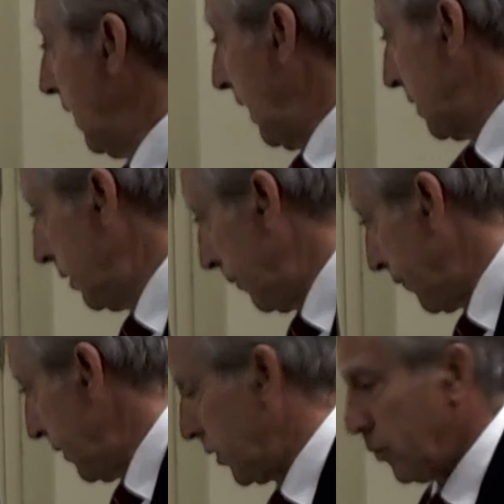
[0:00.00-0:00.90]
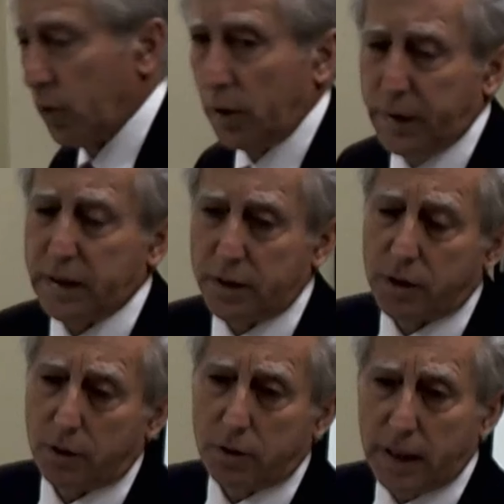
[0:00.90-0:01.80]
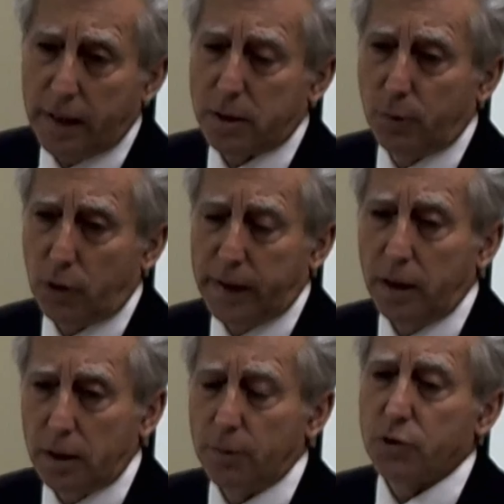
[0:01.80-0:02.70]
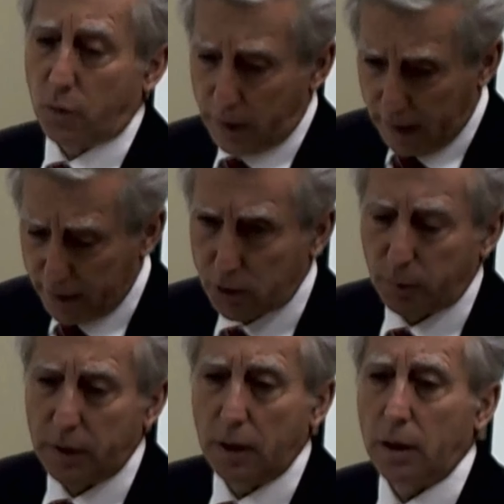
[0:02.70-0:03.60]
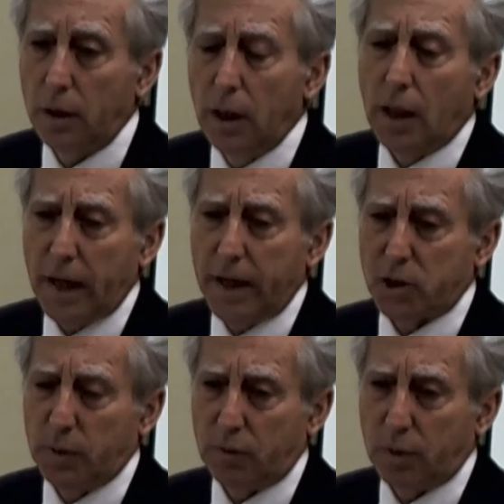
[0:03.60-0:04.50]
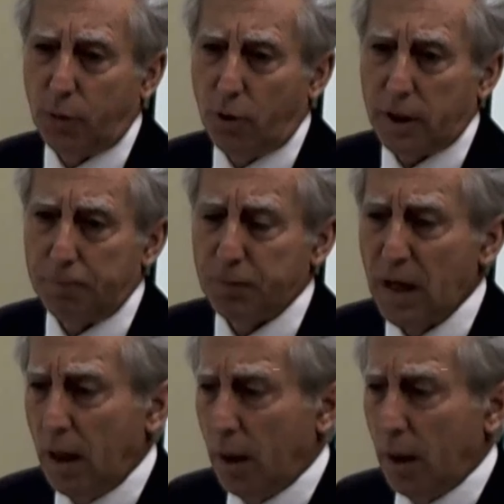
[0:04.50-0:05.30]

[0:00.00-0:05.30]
that difference will be considered taxable income, so it has to be reported.